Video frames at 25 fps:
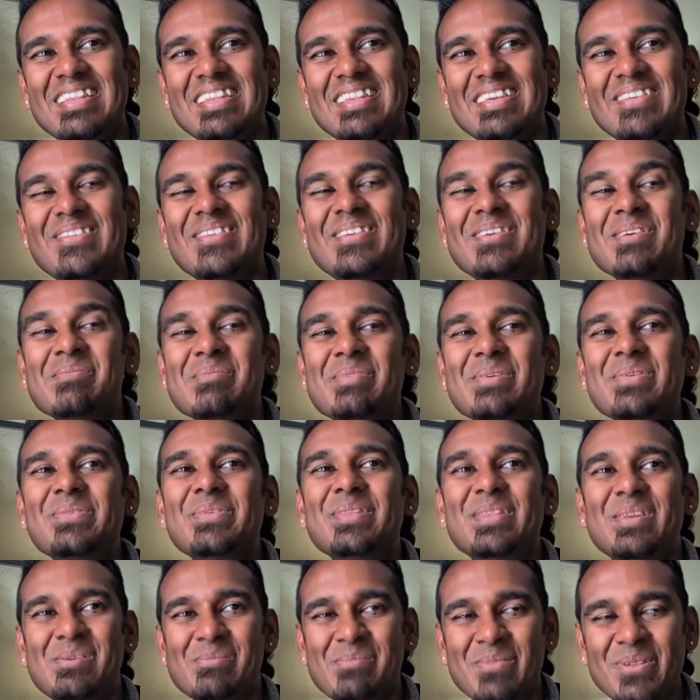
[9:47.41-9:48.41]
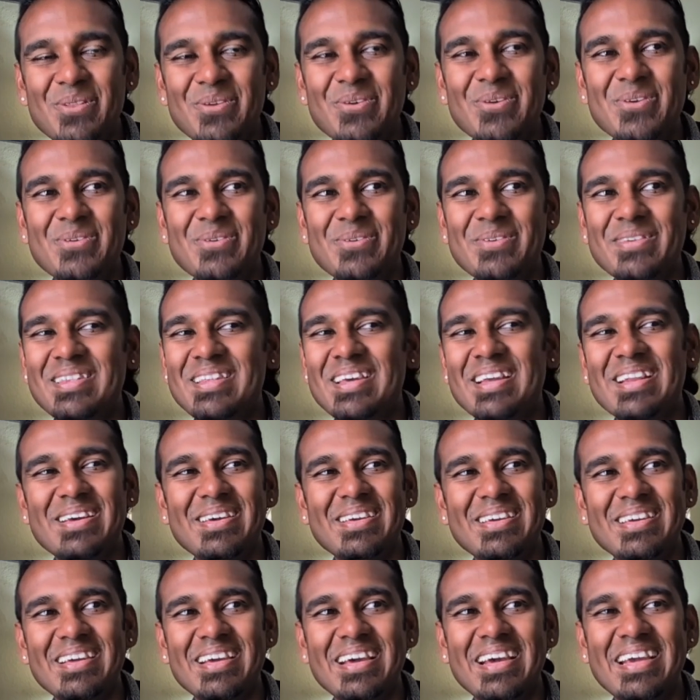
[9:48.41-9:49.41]
there are some people that I'm close with that
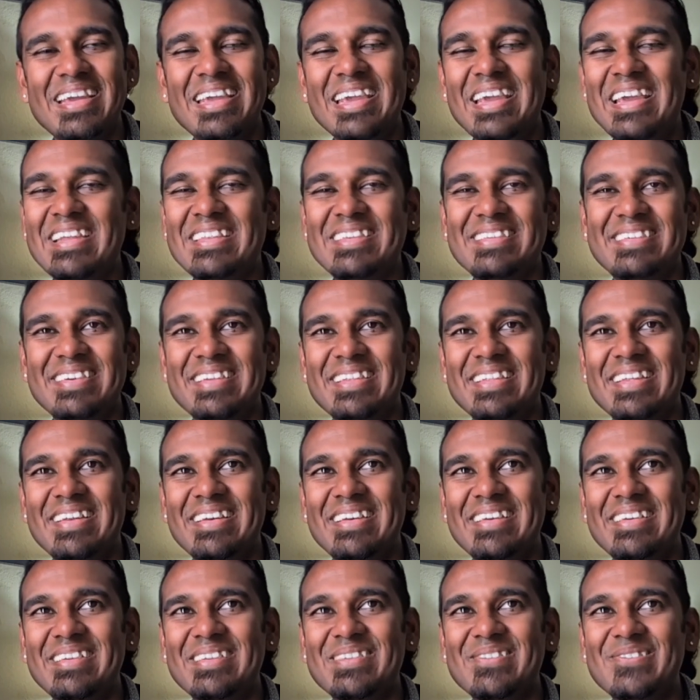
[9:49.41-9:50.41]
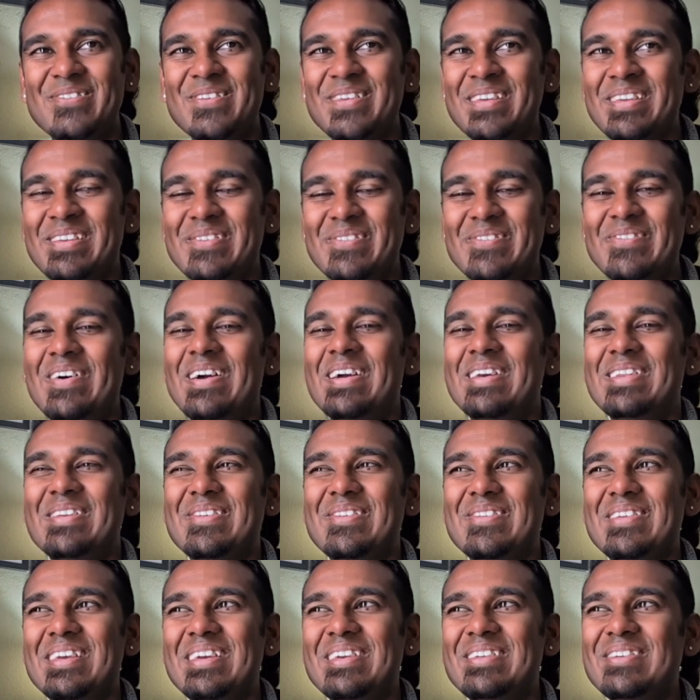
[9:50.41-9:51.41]
I can't say that I can really define
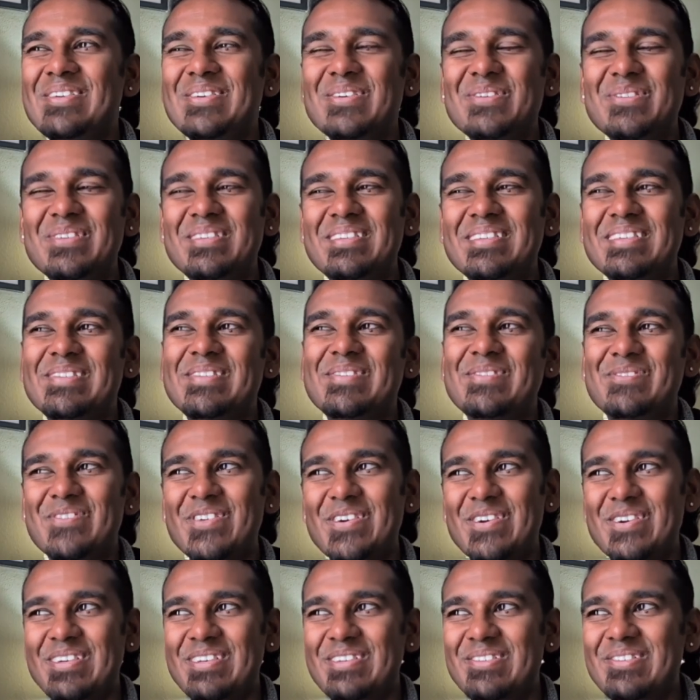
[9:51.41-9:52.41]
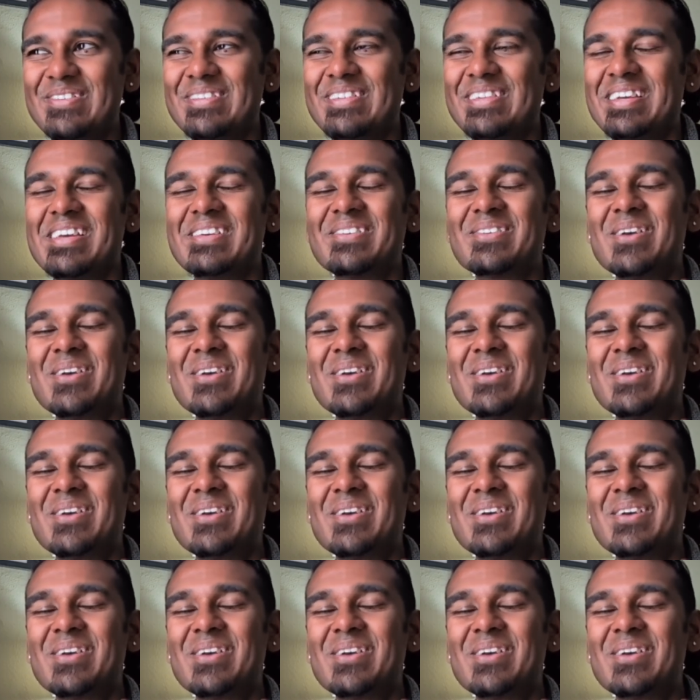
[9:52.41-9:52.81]
their nature, which is very interesting.